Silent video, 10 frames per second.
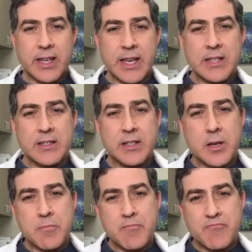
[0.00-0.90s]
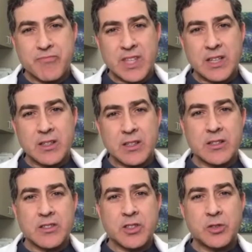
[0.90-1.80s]
And
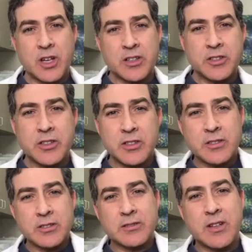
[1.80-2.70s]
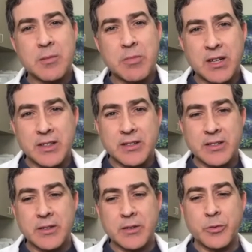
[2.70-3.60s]
so Dr. Ambach,
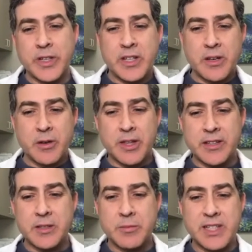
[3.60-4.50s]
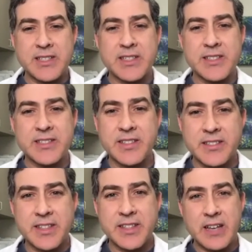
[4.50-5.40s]
we know that the meniscus
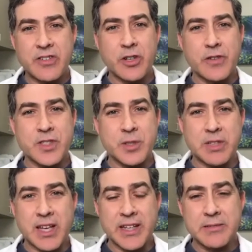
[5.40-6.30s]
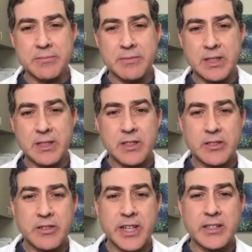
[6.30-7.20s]
doesn't have a nerve supply,
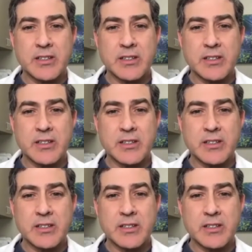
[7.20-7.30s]
right?